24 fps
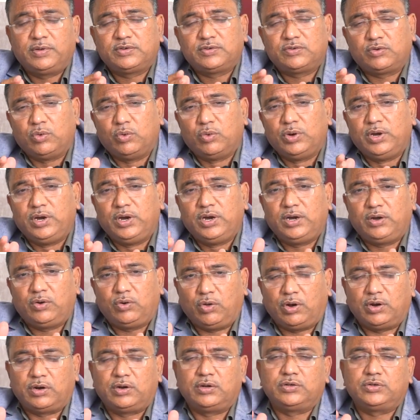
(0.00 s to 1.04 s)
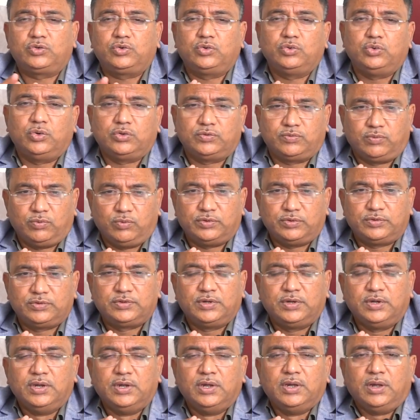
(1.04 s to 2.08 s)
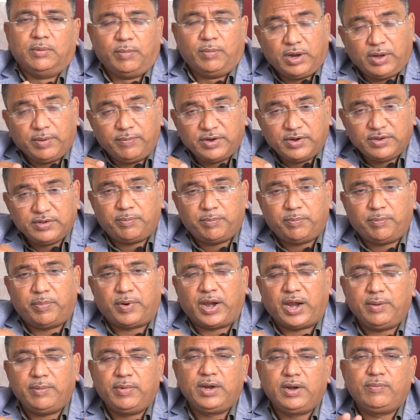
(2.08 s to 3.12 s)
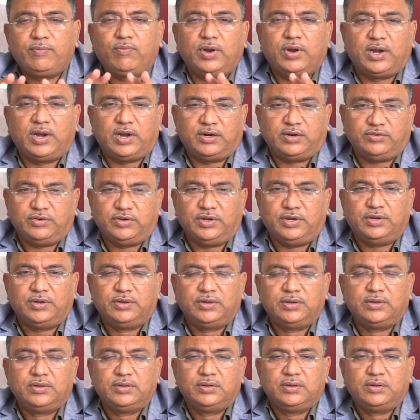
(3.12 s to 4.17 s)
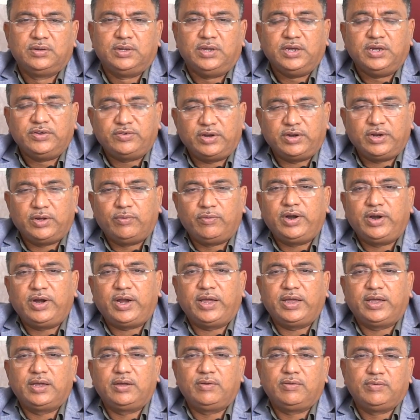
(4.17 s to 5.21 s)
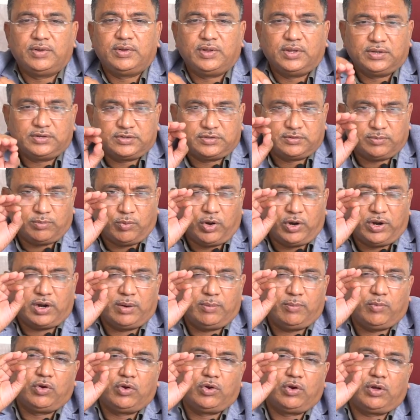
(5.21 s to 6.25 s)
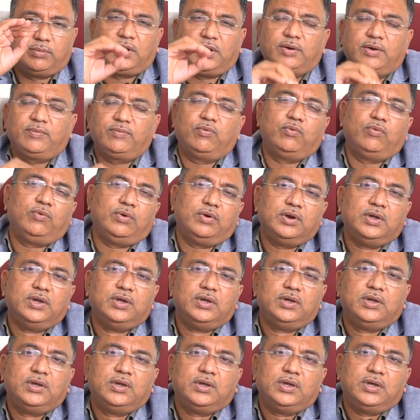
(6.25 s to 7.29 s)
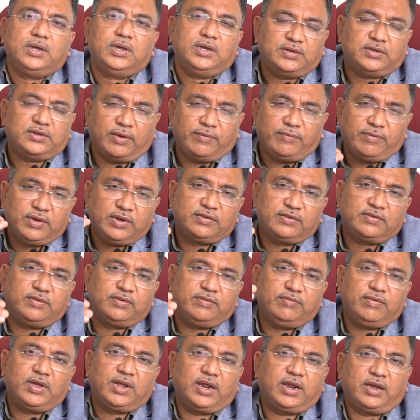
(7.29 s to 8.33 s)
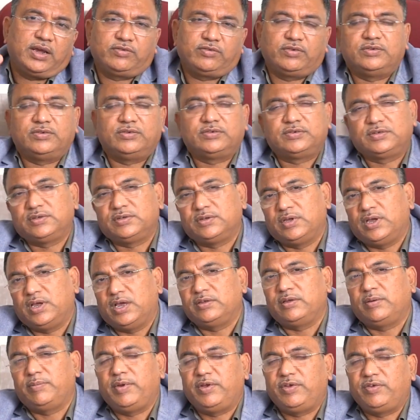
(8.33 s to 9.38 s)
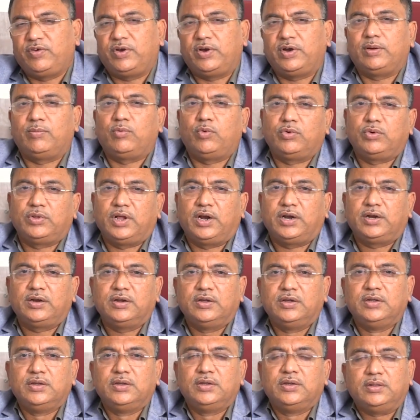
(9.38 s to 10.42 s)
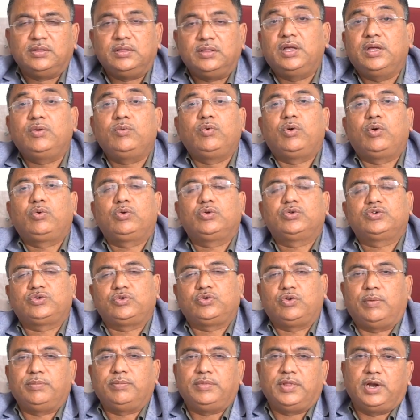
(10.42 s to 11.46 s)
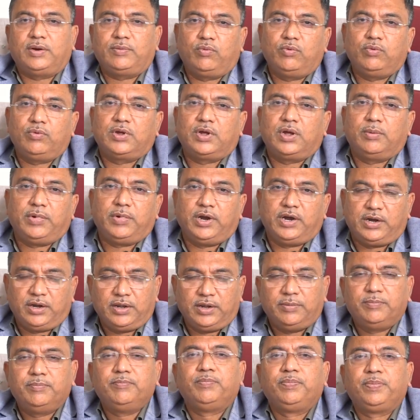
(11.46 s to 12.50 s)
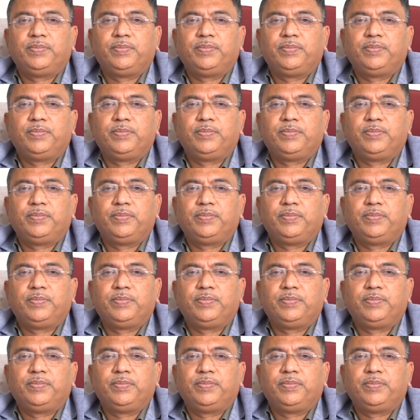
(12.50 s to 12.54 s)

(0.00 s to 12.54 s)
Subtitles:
a slowly tolerance to those foods. But if it is a primary food allergy, each and every time in a smaller amount of that food is having a severe reactions, as I mentioned about that, then we have to stop that food completely.